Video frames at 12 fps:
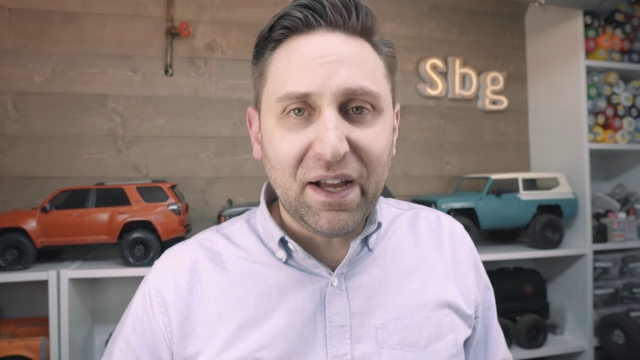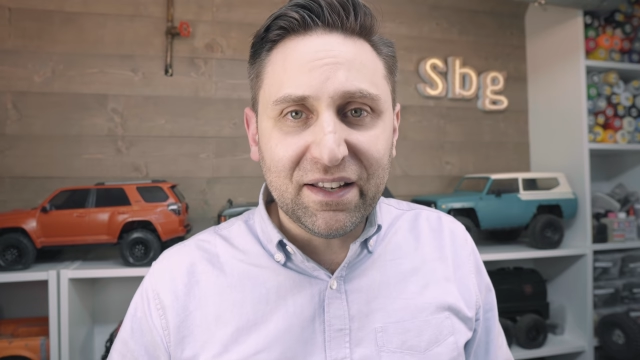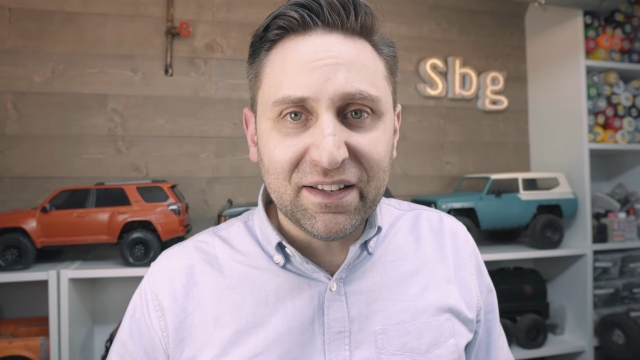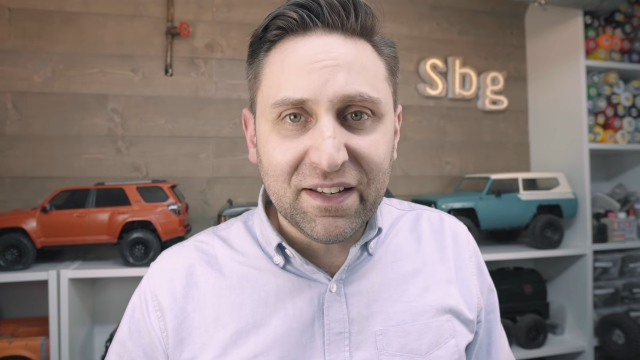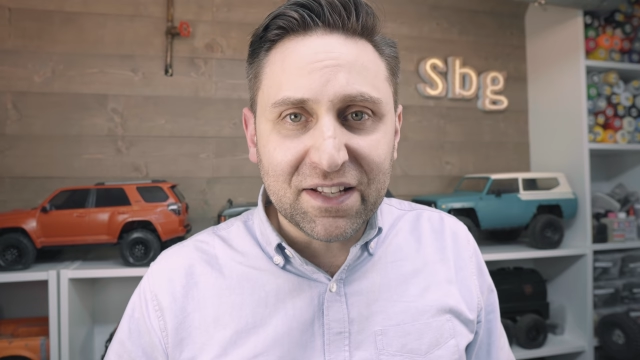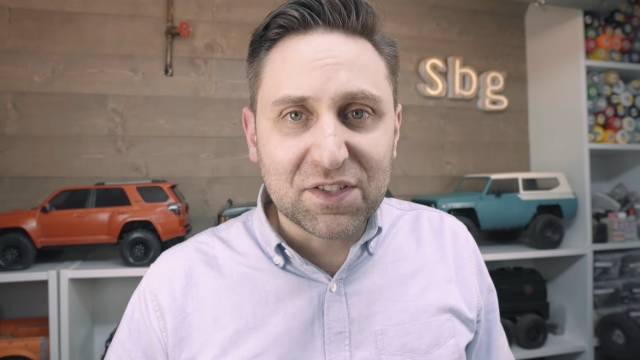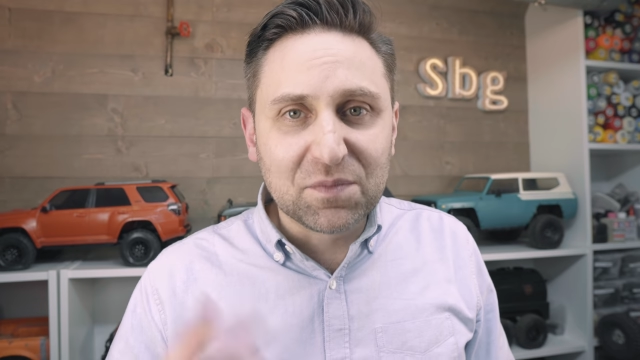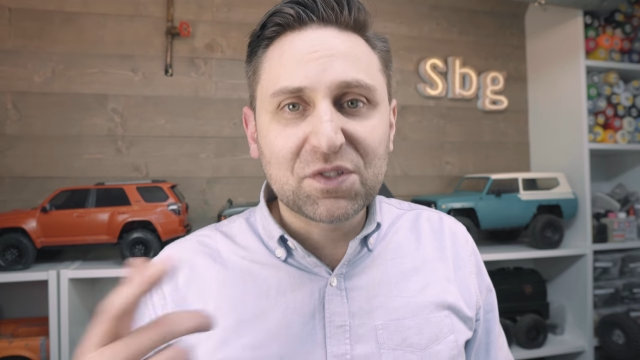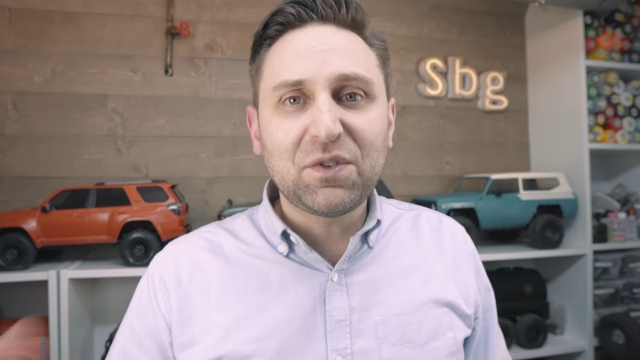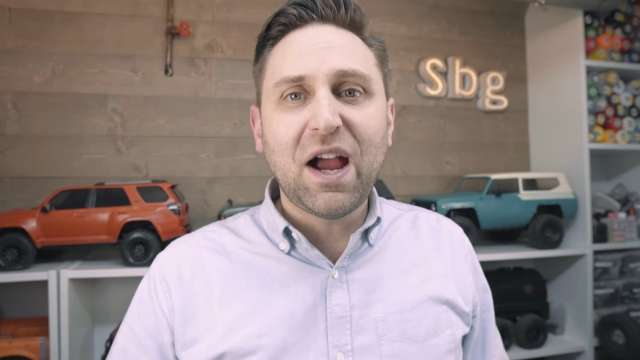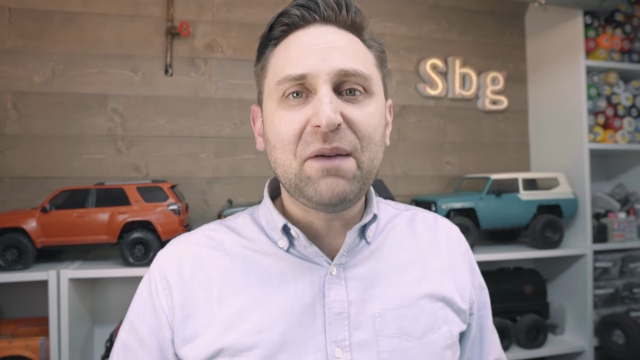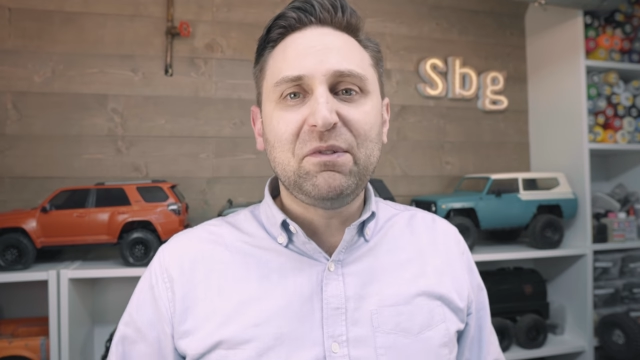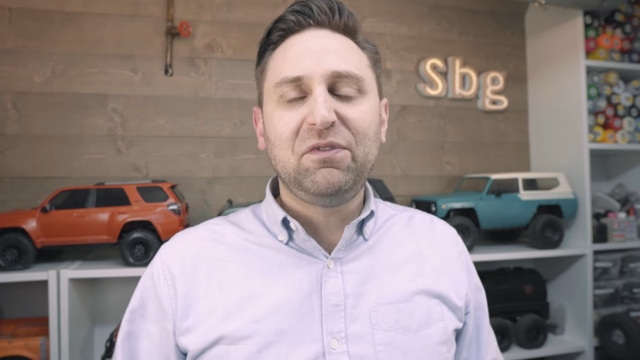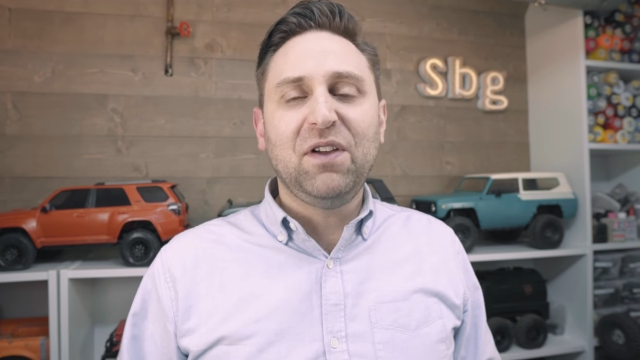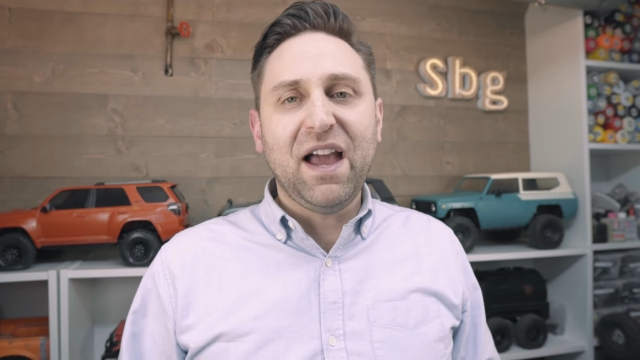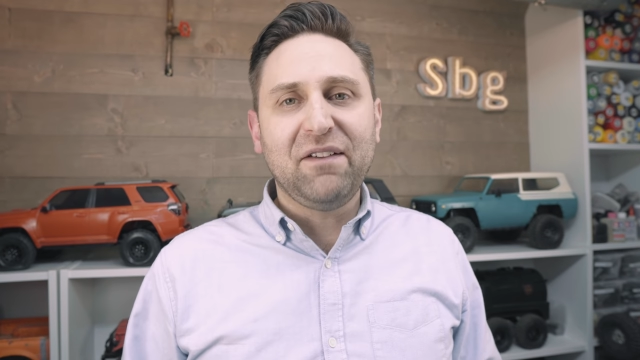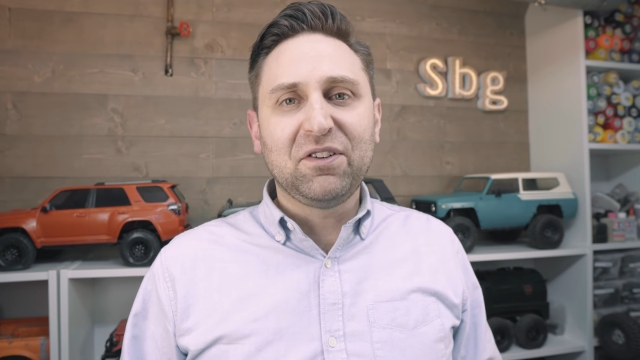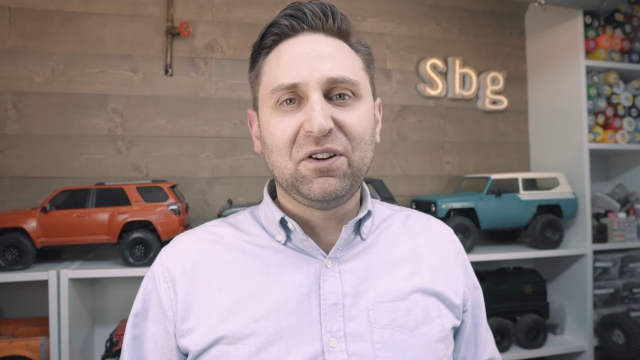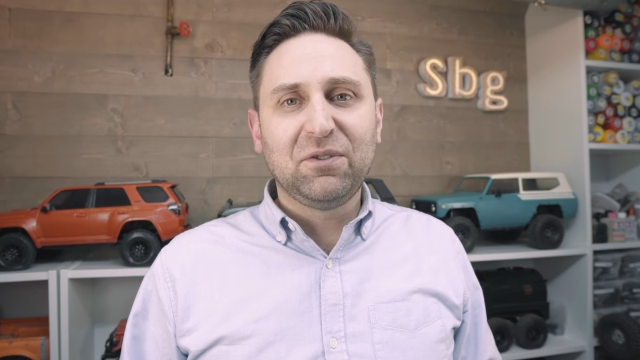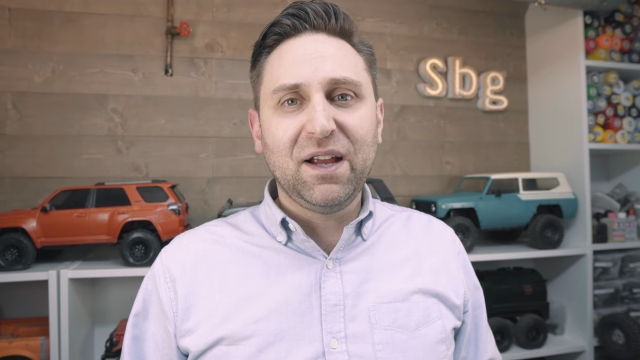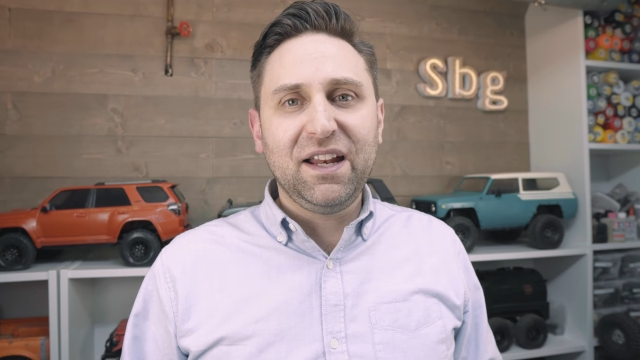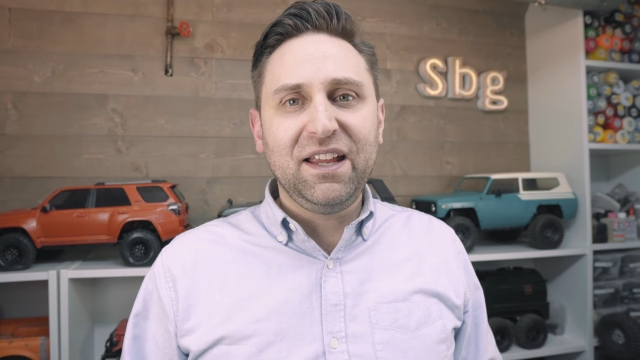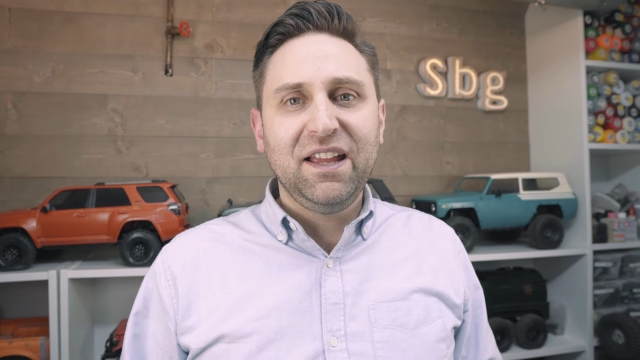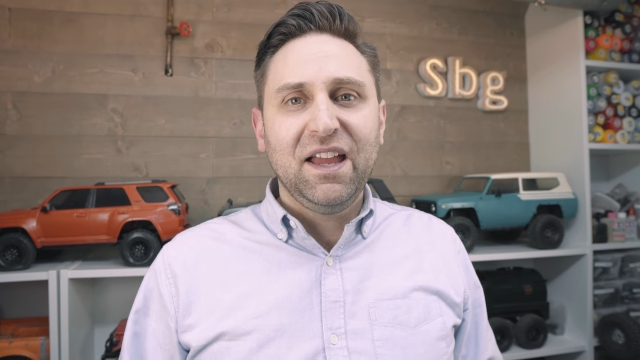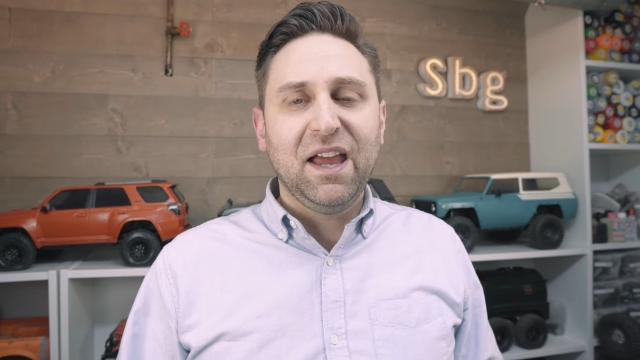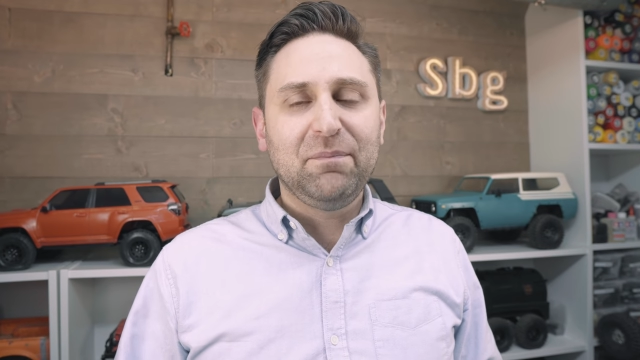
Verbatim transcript: button and subscribe if you haven't already,